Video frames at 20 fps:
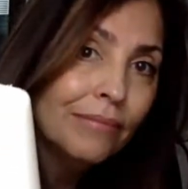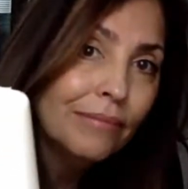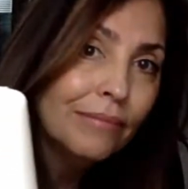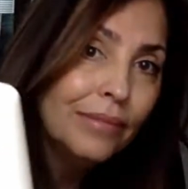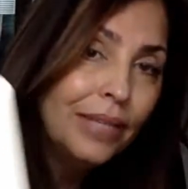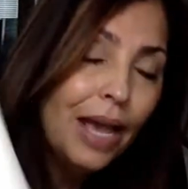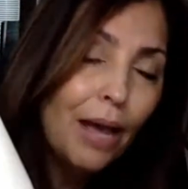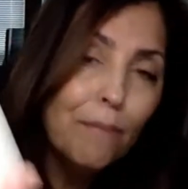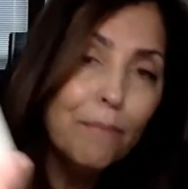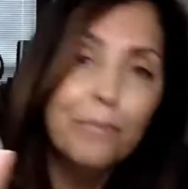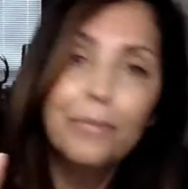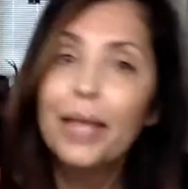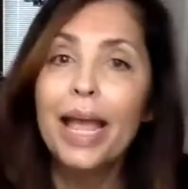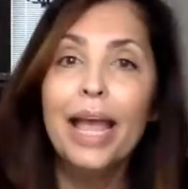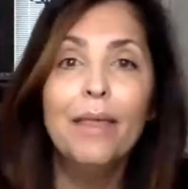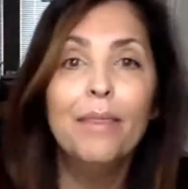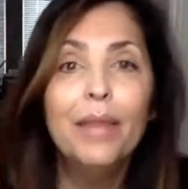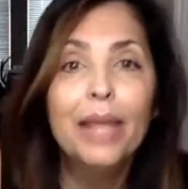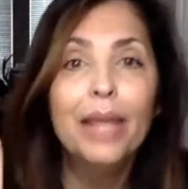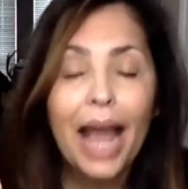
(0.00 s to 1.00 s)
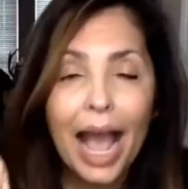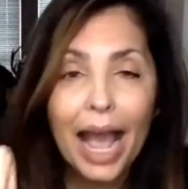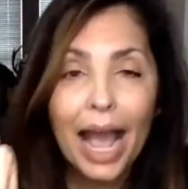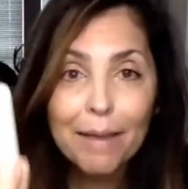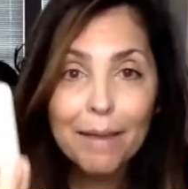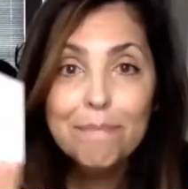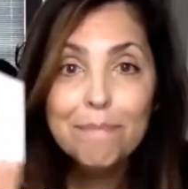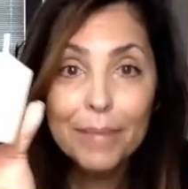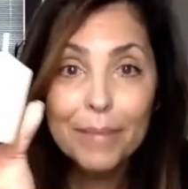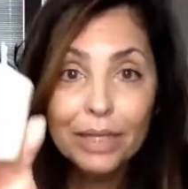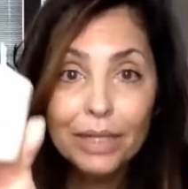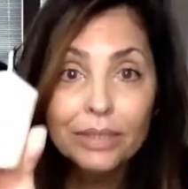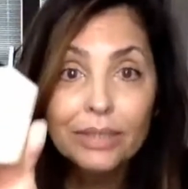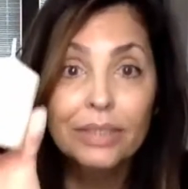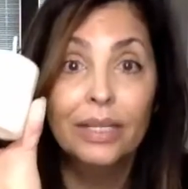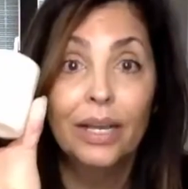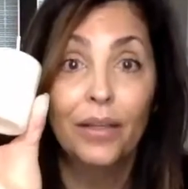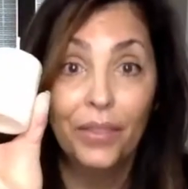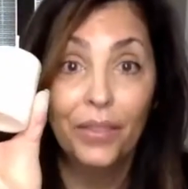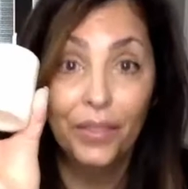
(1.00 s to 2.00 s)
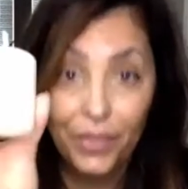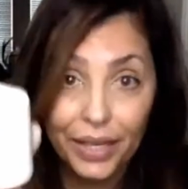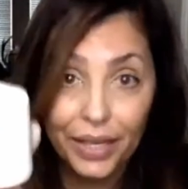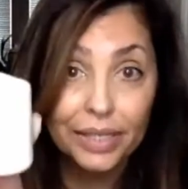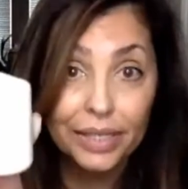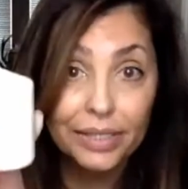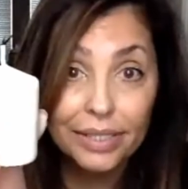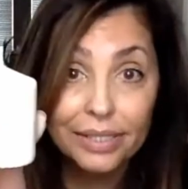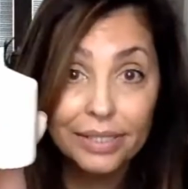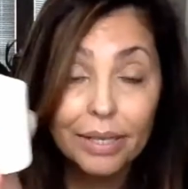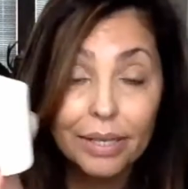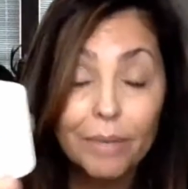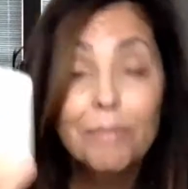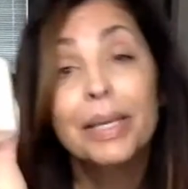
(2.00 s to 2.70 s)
Yeah, and then I melt this